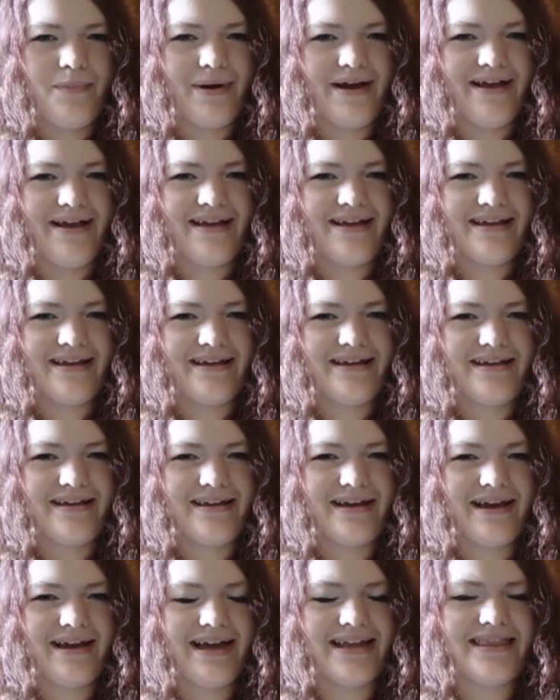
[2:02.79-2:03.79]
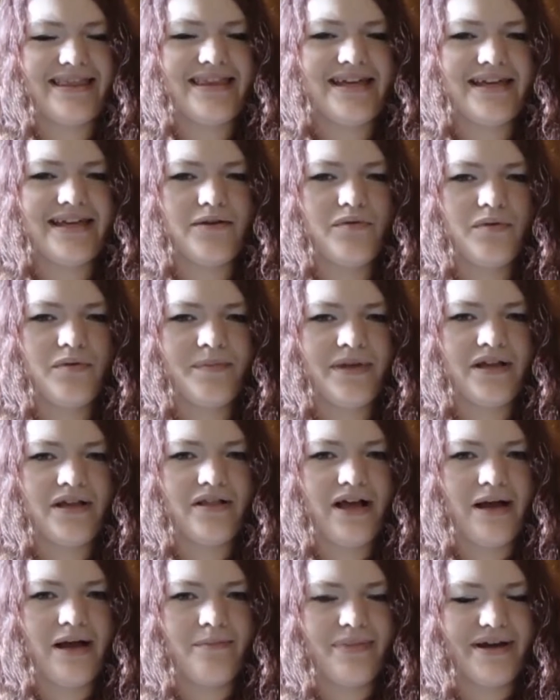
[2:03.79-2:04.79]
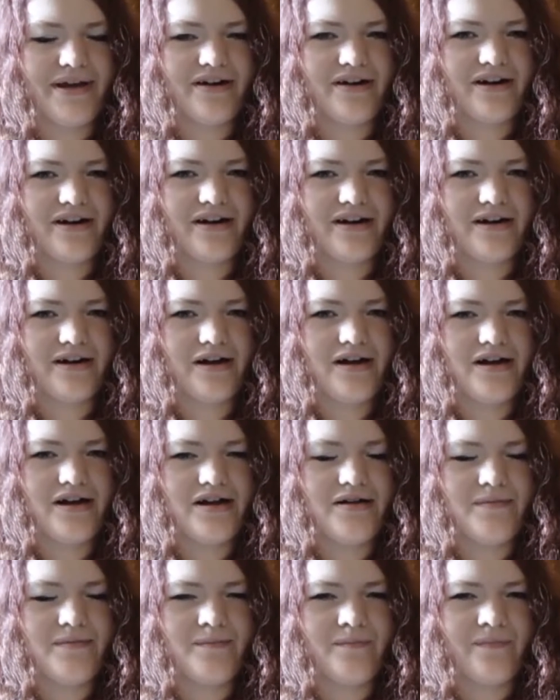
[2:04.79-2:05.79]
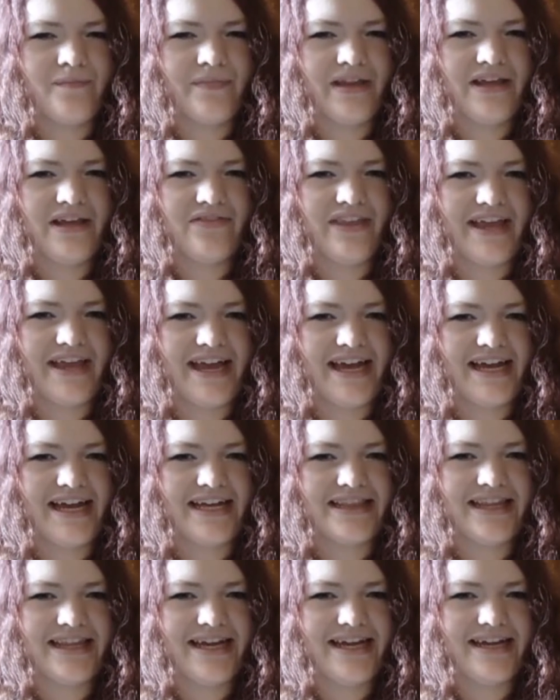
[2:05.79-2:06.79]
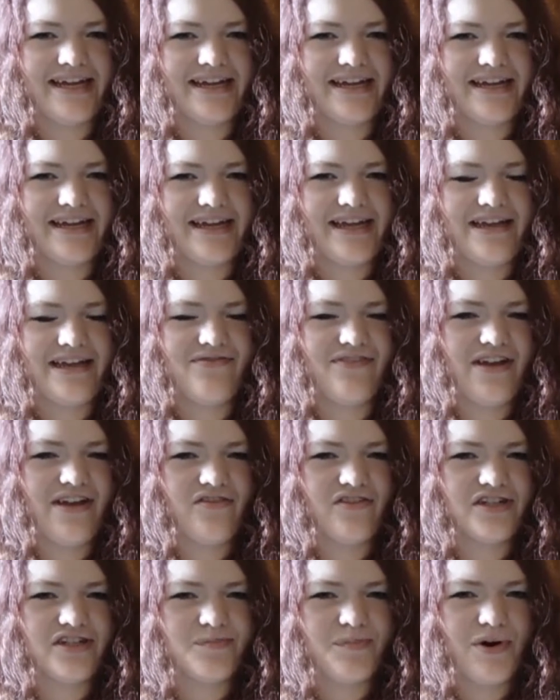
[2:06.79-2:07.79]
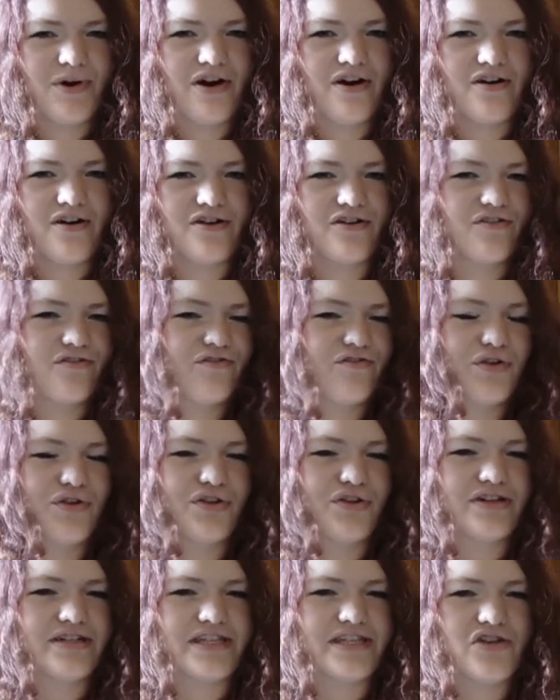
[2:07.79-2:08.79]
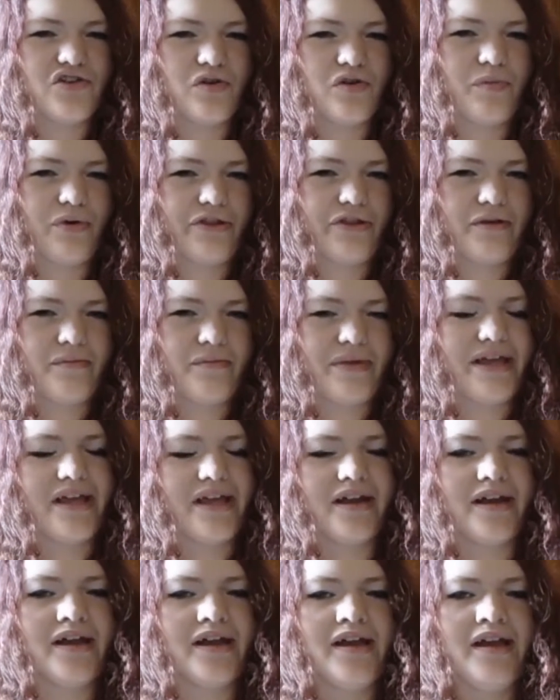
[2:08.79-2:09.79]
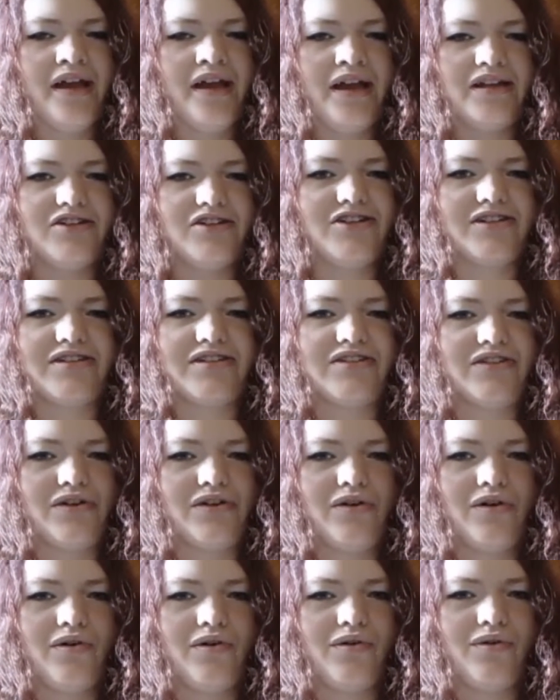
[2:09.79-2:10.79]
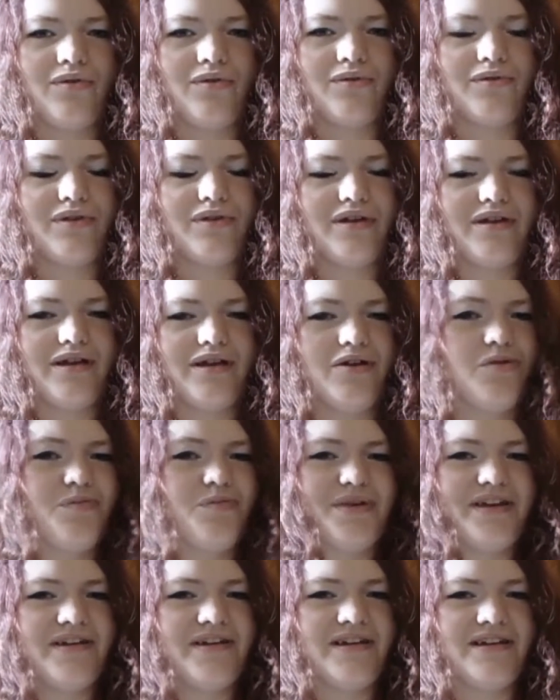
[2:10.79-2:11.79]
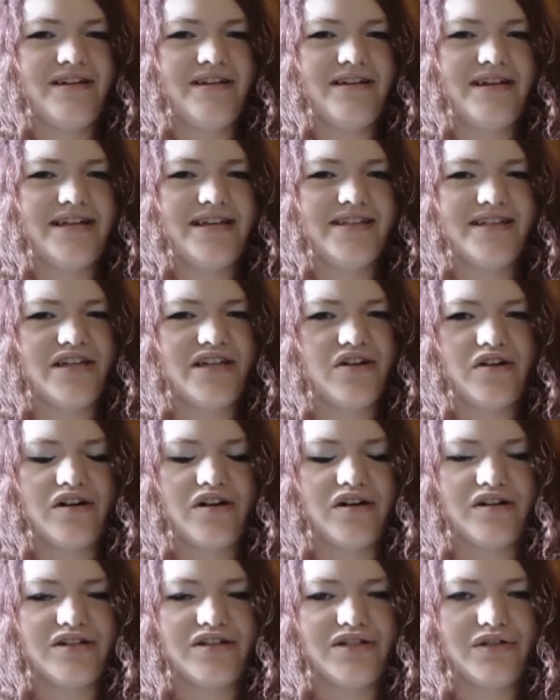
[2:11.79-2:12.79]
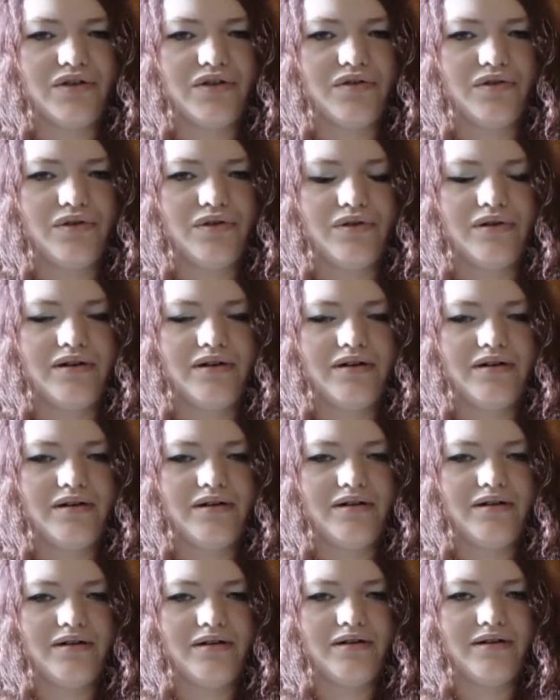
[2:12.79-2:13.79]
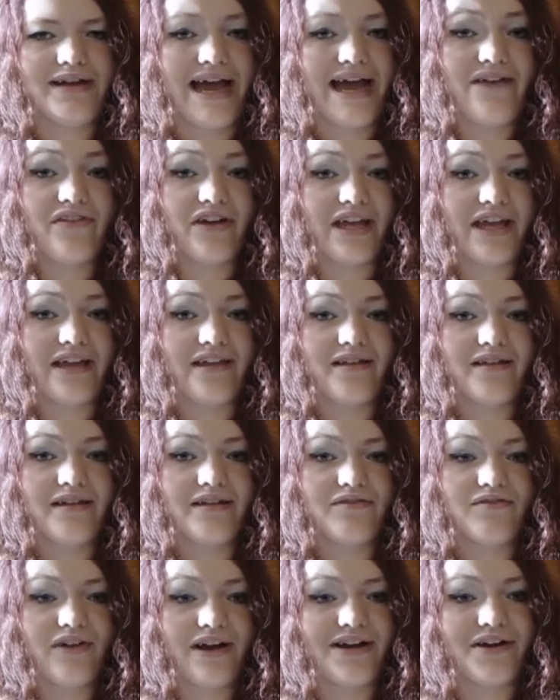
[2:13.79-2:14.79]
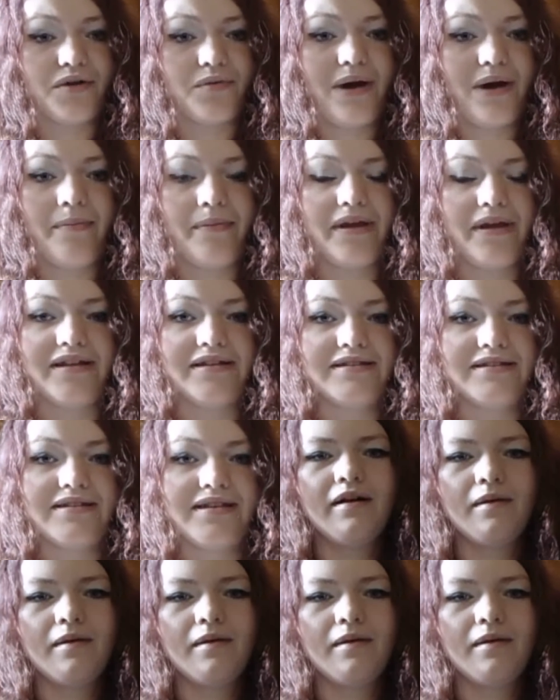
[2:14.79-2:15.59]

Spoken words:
But I think it would be a lot better if they had, like, a favorites bar or folders that you could put them in, just so it would be easier to navigate and find your weapons.